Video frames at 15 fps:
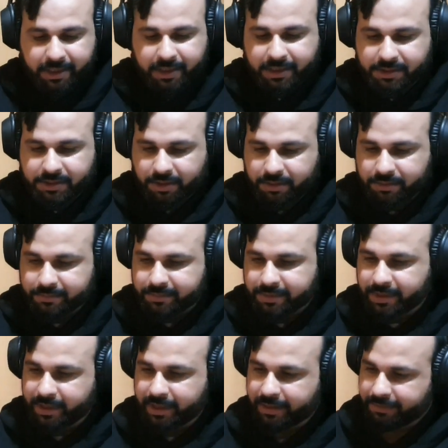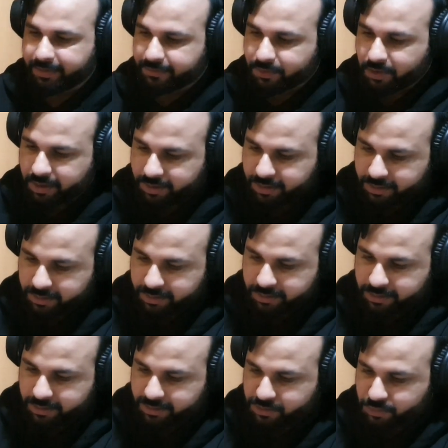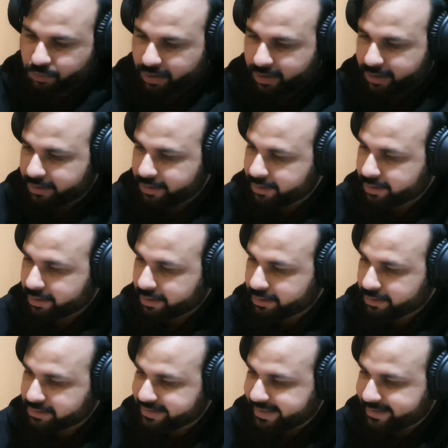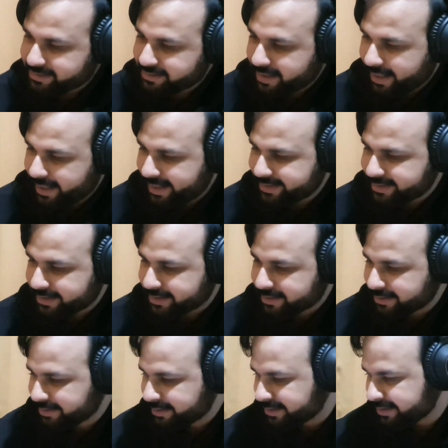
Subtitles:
So here we've got this one, says hi there,